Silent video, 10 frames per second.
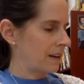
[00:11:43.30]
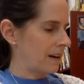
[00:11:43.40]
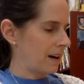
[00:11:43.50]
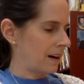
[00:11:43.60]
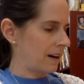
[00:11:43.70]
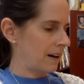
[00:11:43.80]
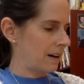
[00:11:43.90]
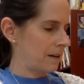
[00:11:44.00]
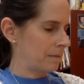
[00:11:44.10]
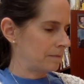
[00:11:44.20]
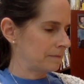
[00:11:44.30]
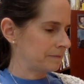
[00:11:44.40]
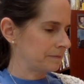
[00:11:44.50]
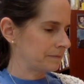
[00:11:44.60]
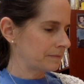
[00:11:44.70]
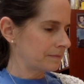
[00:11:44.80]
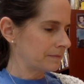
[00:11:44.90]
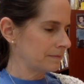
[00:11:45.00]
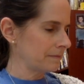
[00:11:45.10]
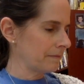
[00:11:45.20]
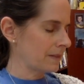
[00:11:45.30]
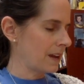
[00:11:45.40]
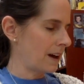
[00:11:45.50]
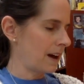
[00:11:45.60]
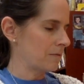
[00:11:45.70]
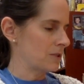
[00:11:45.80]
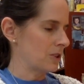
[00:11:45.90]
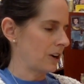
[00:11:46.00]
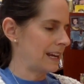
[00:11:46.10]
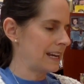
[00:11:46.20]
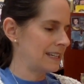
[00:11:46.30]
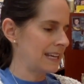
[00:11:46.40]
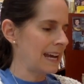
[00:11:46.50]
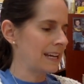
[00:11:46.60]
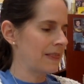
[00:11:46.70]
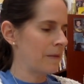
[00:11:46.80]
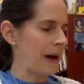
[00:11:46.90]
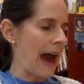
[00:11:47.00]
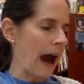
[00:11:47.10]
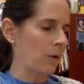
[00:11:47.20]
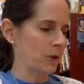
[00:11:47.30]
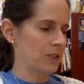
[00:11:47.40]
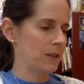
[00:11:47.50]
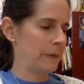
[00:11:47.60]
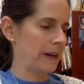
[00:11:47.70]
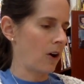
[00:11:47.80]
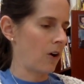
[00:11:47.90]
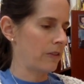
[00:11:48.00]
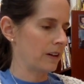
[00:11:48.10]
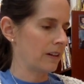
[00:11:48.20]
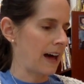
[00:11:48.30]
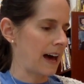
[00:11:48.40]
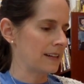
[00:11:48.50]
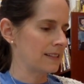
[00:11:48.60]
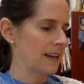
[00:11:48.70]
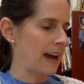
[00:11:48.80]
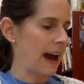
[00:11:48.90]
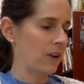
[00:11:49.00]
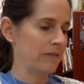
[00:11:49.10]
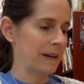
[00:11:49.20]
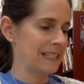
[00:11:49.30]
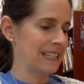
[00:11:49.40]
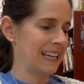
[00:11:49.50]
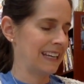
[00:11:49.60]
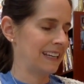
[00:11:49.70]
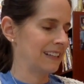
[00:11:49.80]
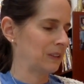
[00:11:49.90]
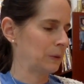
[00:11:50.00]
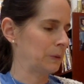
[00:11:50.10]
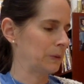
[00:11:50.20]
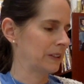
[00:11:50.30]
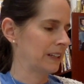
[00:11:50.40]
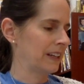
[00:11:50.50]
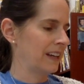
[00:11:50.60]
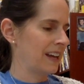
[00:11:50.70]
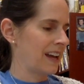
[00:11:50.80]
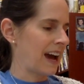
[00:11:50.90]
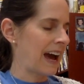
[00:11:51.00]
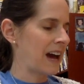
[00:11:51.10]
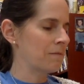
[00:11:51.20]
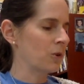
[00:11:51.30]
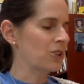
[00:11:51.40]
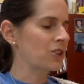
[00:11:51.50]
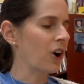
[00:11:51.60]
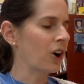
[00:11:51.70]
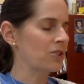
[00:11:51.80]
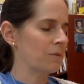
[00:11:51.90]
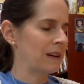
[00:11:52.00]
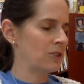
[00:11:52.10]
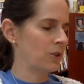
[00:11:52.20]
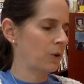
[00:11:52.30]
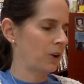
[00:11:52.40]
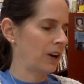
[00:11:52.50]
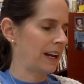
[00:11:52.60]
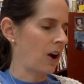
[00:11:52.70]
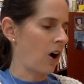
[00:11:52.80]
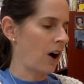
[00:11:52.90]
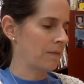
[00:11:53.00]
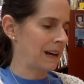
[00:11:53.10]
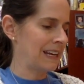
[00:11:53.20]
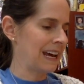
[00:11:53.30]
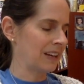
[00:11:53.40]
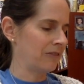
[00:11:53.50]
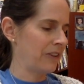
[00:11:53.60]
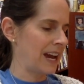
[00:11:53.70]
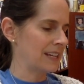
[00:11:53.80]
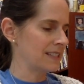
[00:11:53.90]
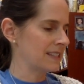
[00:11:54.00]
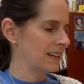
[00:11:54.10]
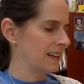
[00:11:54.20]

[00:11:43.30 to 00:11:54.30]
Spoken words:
I'm going to start. It had taken them hours to pick all the glass out of my skin. Ooh. I had more scars on my shoulder and on my neck and face.